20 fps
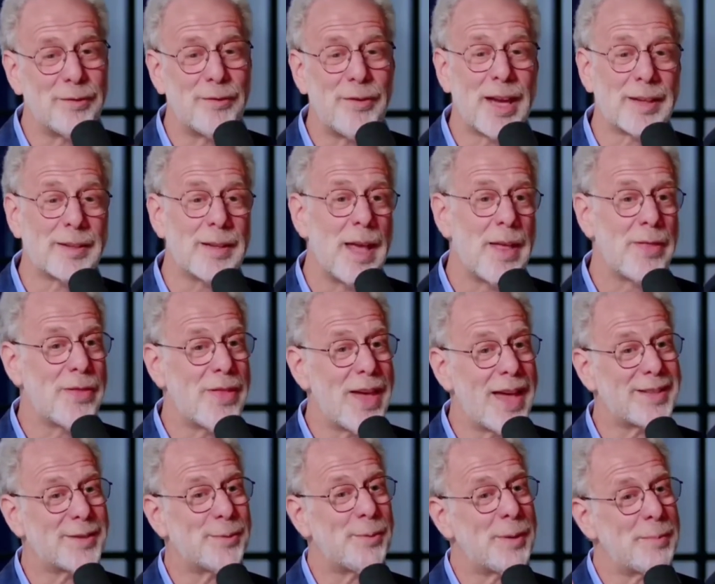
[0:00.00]
In fact,
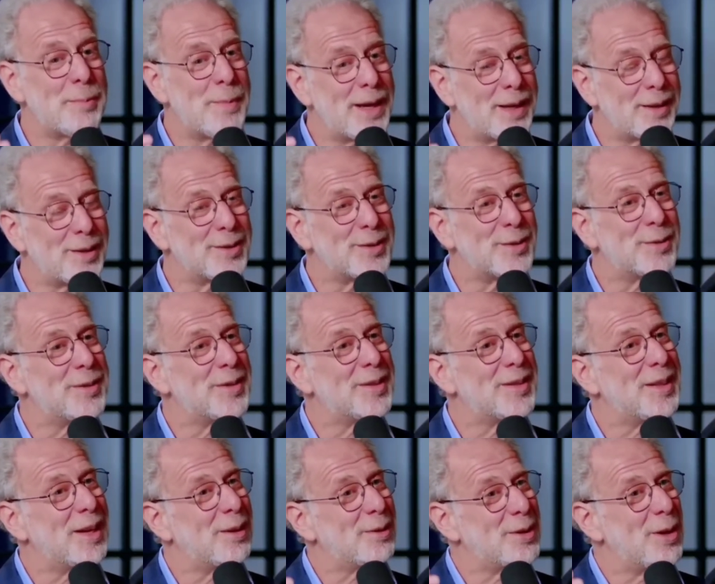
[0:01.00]
that's what medical
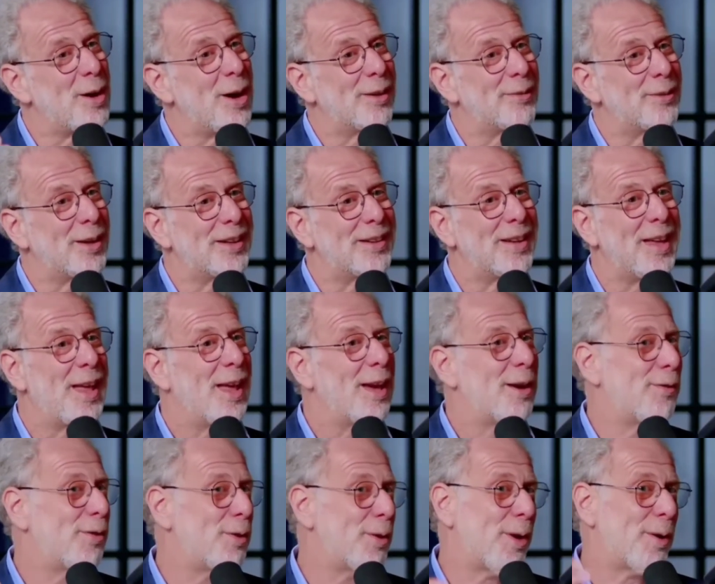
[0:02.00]
students today are taught, right?
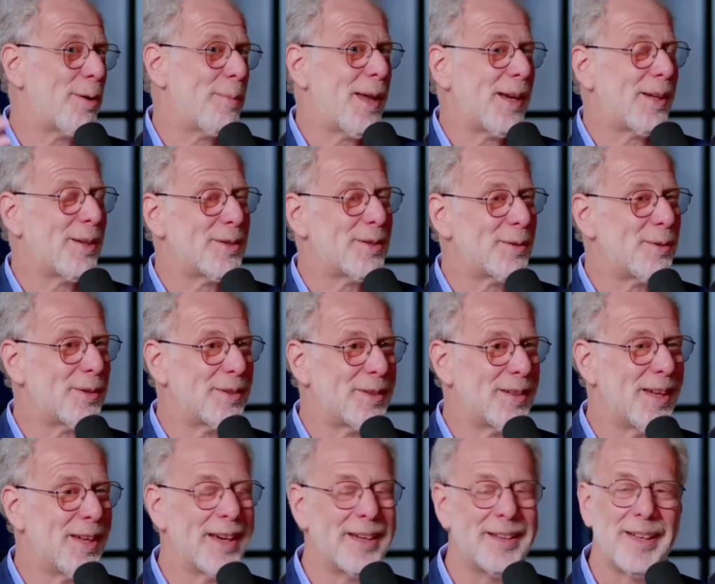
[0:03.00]
If you go to medical school
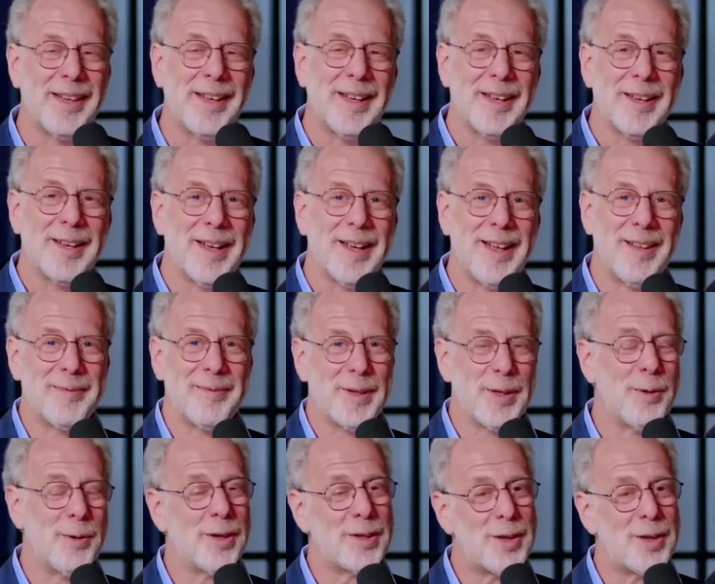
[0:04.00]
today,
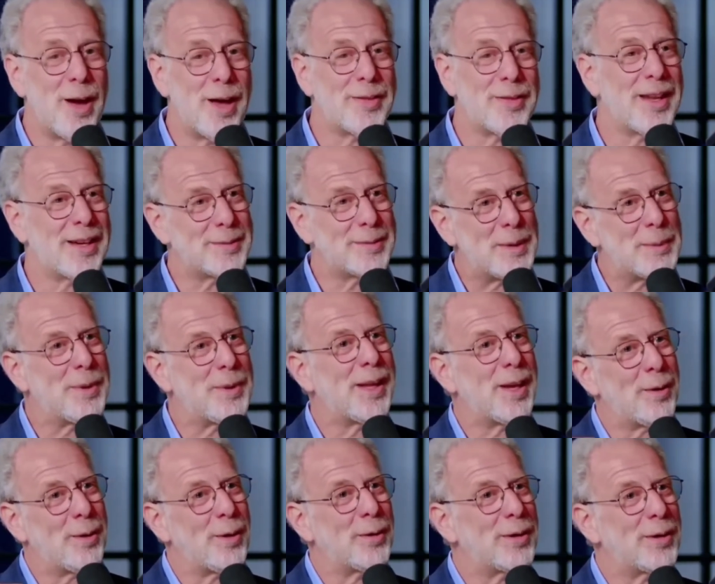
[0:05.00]
you're taught that as people
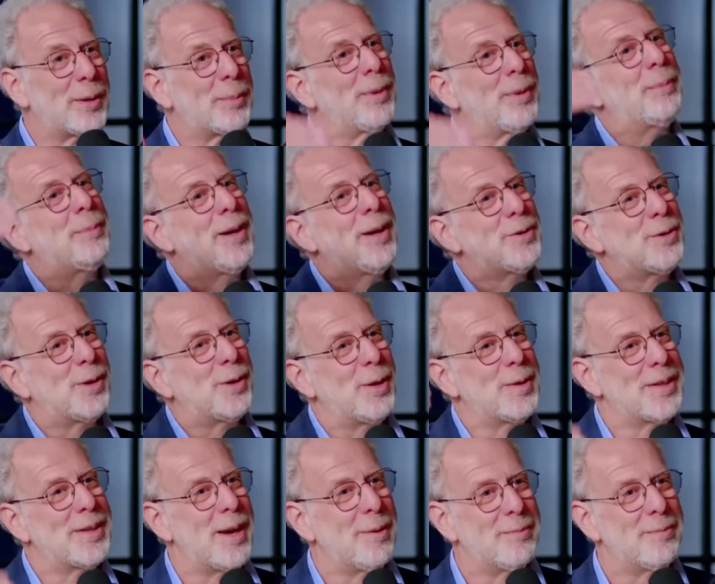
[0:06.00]
get older, their blood pressure
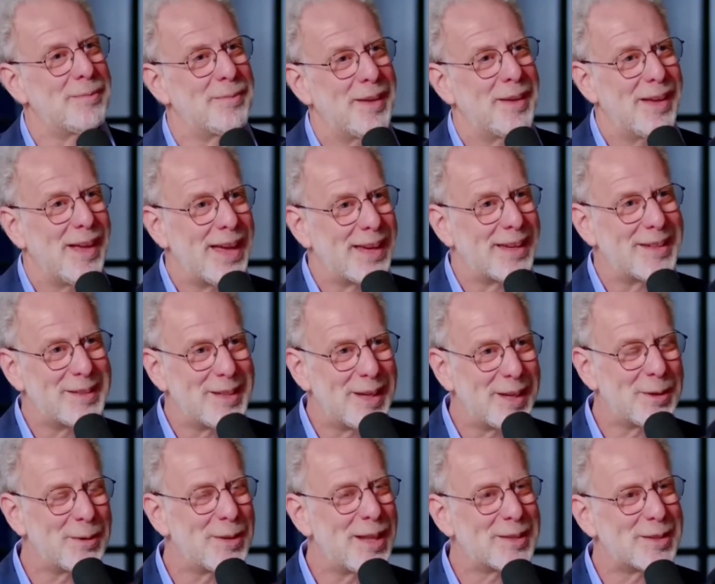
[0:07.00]
goes up. I can
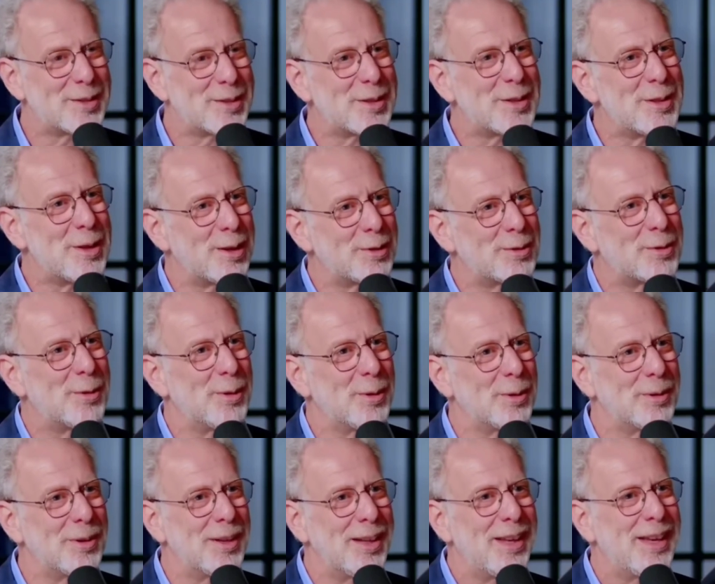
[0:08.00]
tell you that's just not
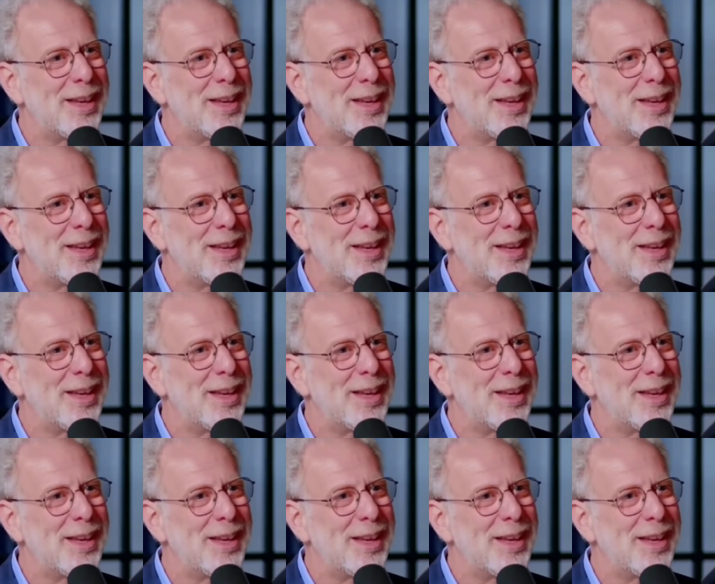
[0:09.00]
true.